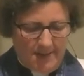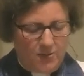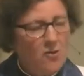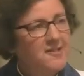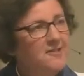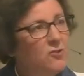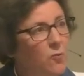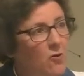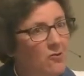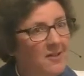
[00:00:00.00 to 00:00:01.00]
Not in
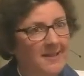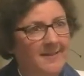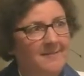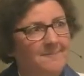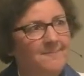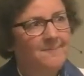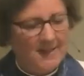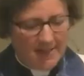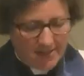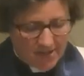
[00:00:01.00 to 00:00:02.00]
quarreling
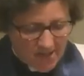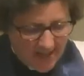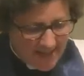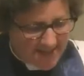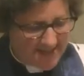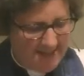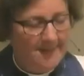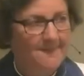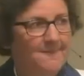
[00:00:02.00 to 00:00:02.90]
and jealousy.